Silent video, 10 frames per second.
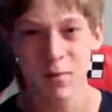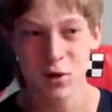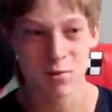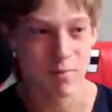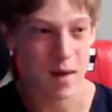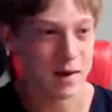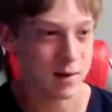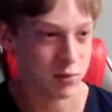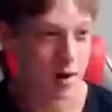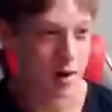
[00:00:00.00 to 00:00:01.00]
like people are just
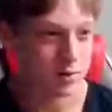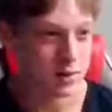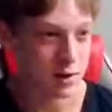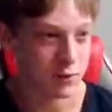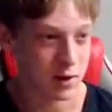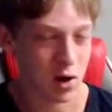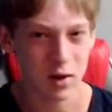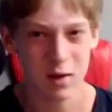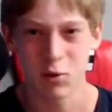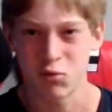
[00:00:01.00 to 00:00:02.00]
making up random stuff, like
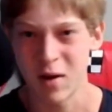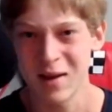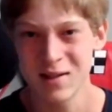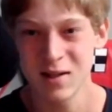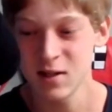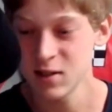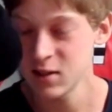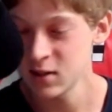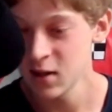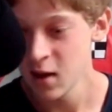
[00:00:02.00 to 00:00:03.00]
calling him a
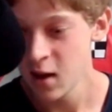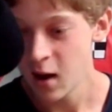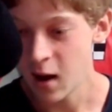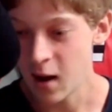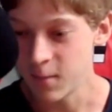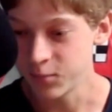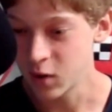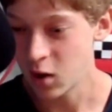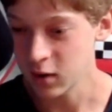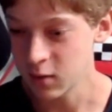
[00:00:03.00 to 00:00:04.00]
racist,
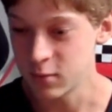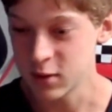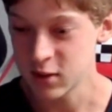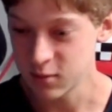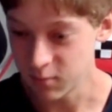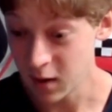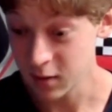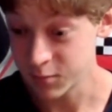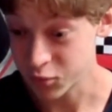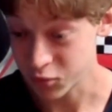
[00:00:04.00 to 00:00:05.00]
calling him a
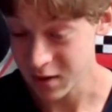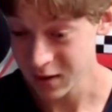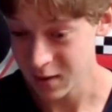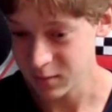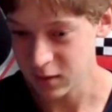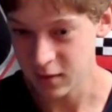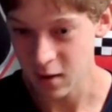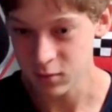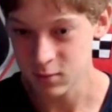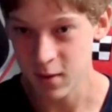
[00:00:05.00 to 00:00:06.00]
smug prick. I mean,
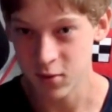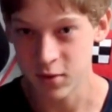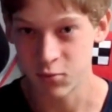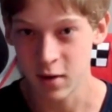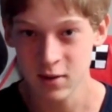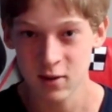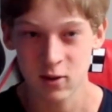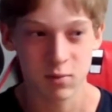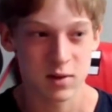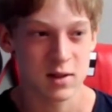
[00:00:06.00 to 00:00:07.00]
that one's better than
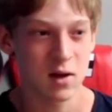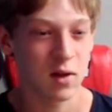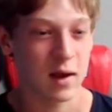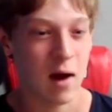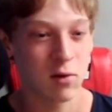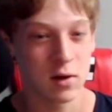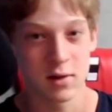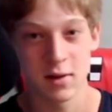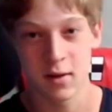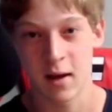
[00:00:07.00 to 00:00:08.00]
racist, but still, like, how are you
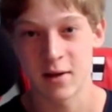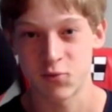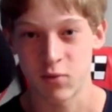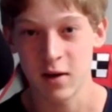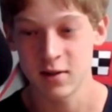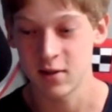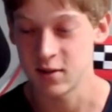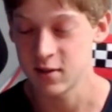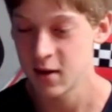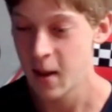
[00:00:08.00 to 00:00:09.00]
going to say the guy's
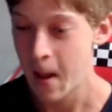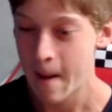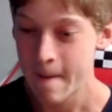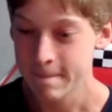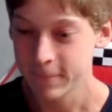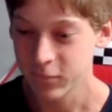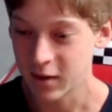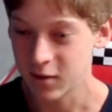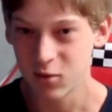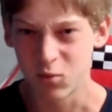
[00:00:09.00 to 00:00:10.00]
racist?
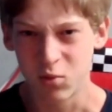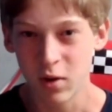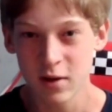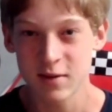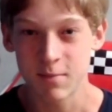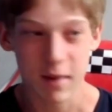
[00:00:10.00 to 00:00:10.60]
Like, what